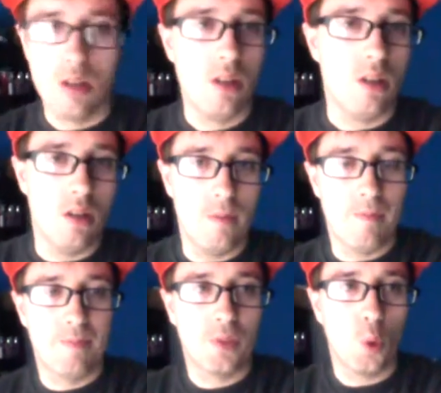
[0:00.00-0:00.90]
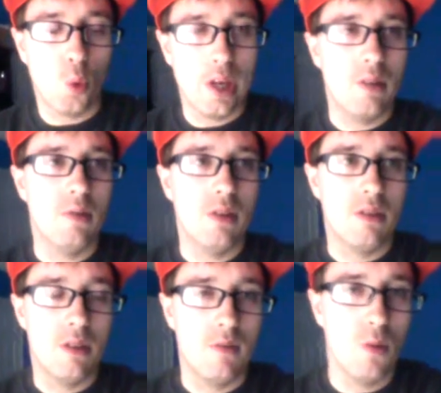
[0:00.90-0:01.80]
you know, wide
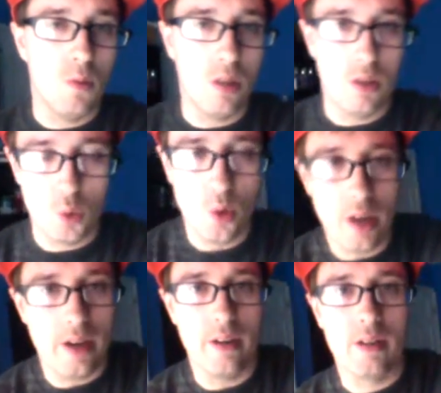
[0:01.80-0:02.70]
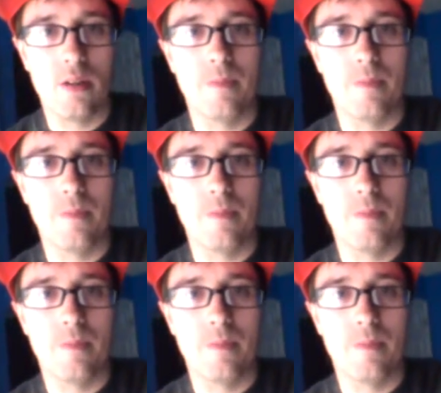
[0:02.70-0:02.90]
receiver run twice.